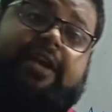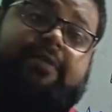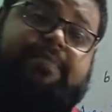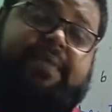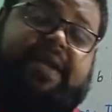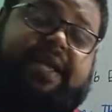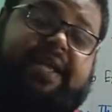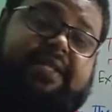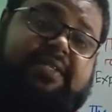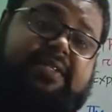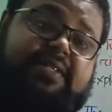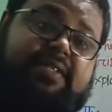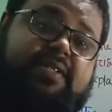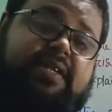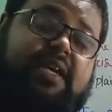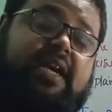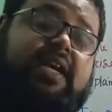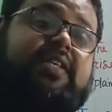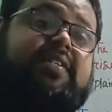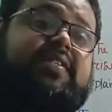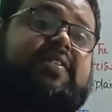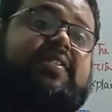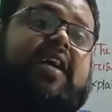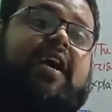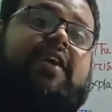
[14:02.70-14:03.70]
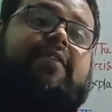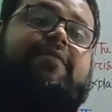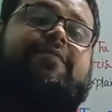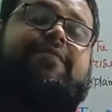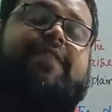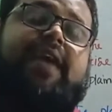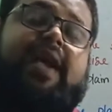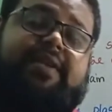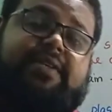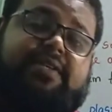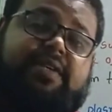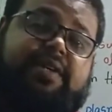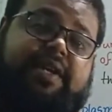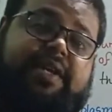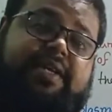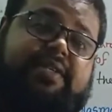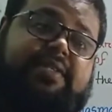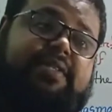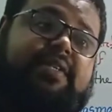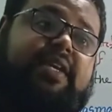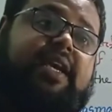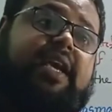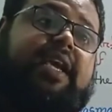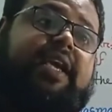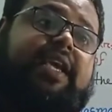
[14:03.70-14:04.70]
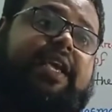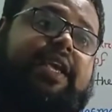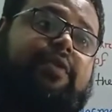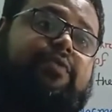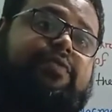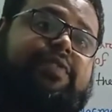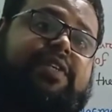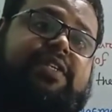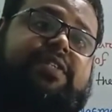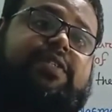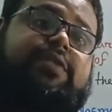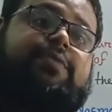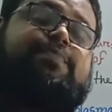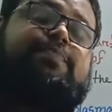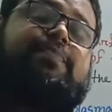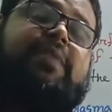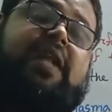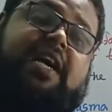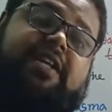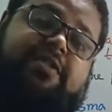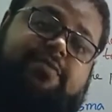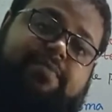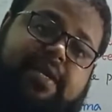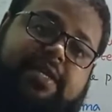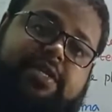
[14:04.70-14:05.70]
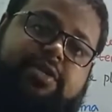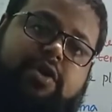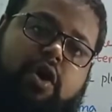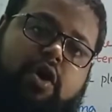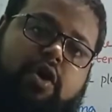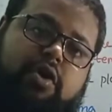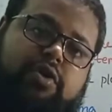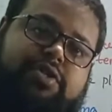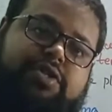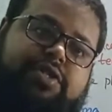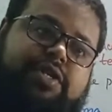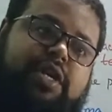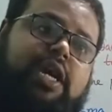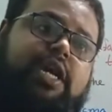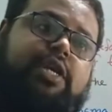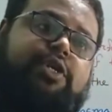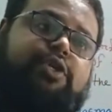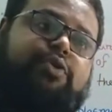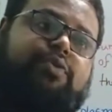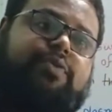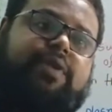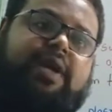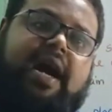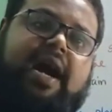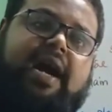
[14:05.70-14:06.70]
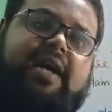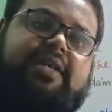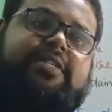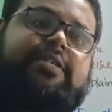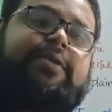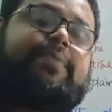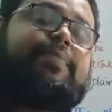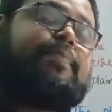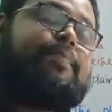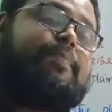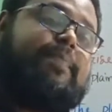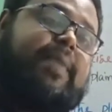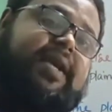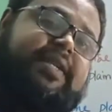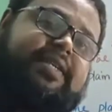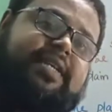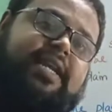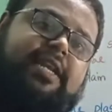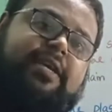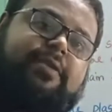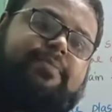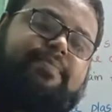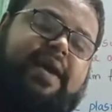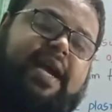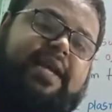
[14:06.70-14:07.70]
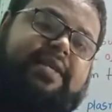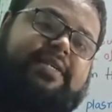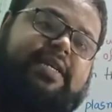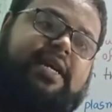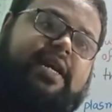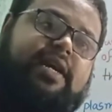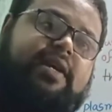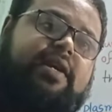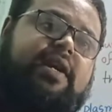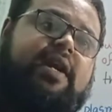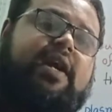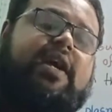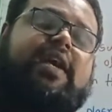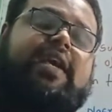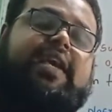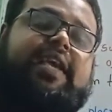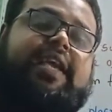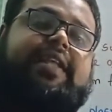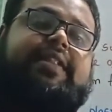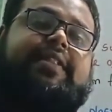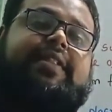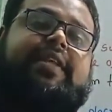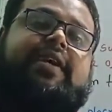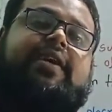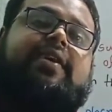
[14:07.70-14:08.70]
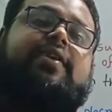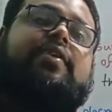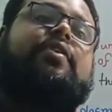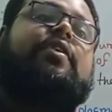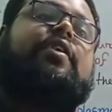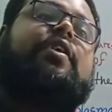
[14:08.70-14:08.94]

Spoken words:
means some factories uses plasma torch to cut metallic matter in their